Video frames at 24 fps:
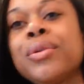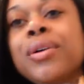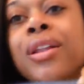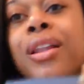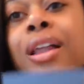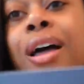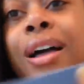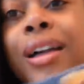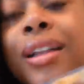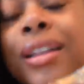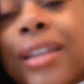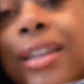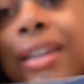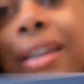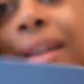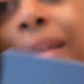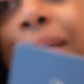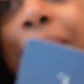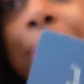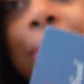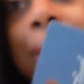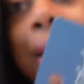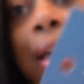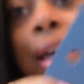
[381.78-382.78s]
claw
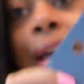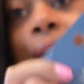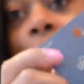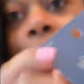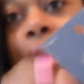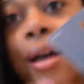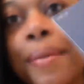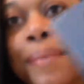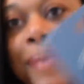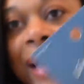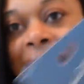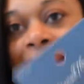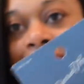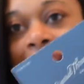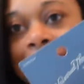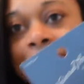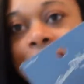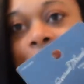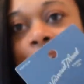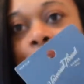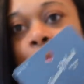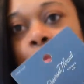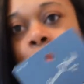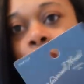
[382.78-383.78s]
clip. Um, I
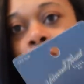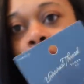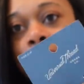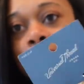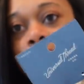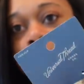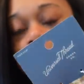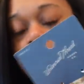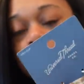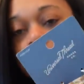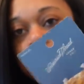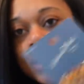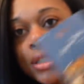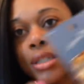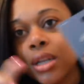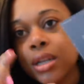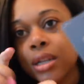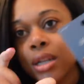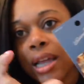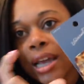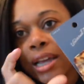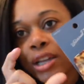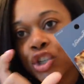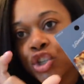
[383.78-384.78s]
needed one that was
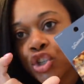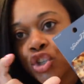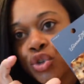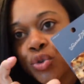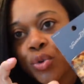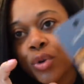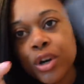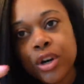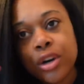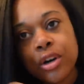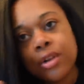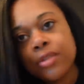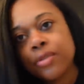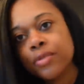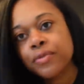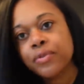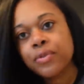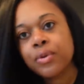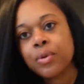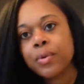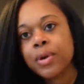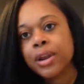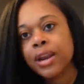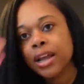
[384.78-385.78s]
like shorter
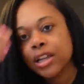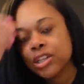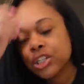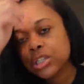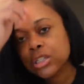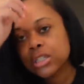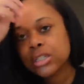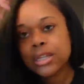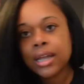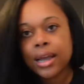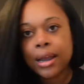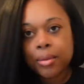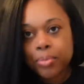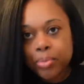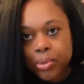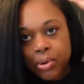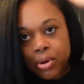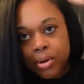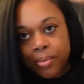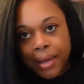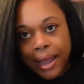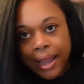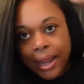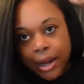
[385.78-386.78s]
for when I just like
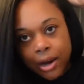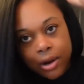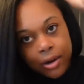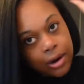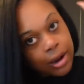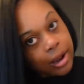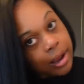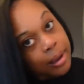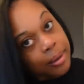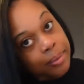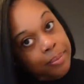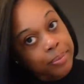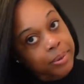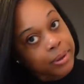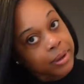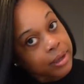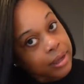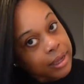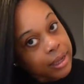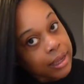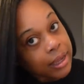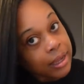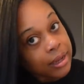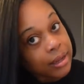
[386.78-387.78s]
pull my hair up
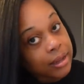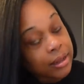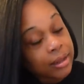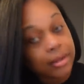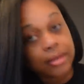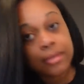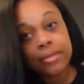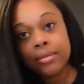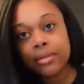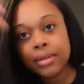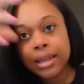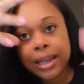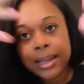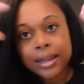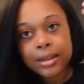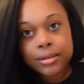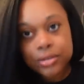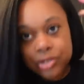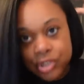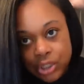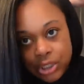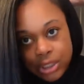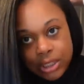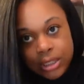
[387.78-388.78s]
and
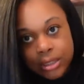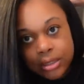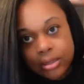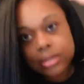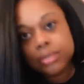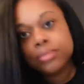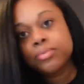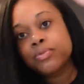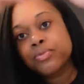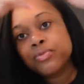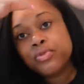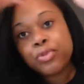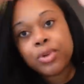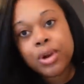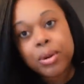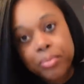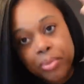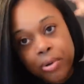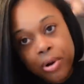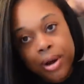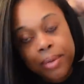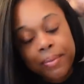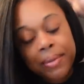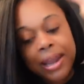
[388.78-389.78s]
like just the front
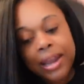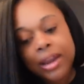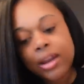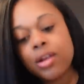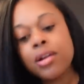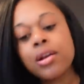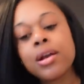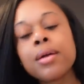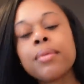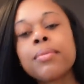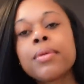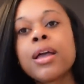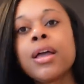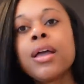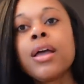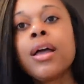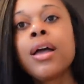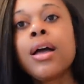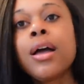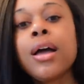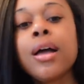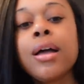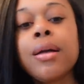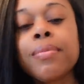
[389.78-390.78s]
part of my hair up.
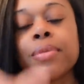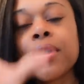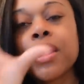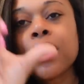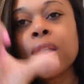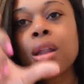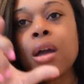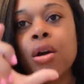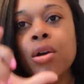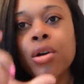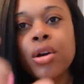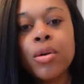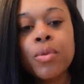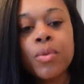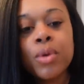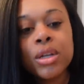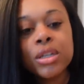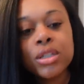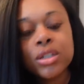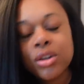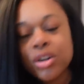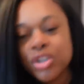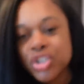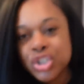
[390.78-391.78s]
Um, the longer
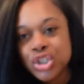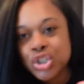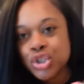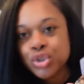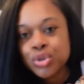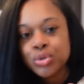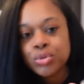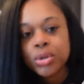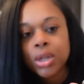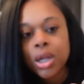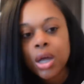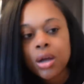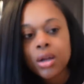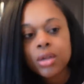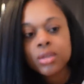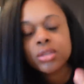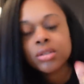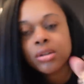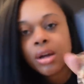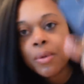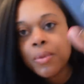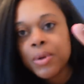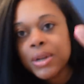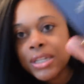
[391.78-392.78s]
ones are just too long
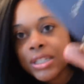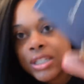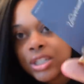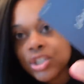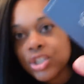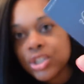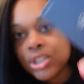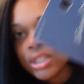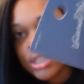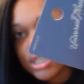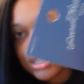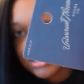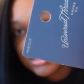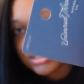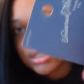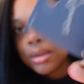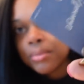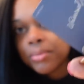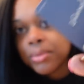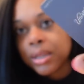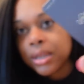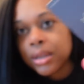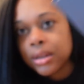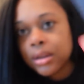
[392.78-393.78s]
so I wanted to just get
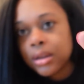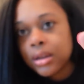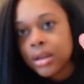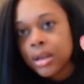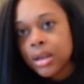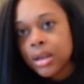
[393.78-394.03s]
something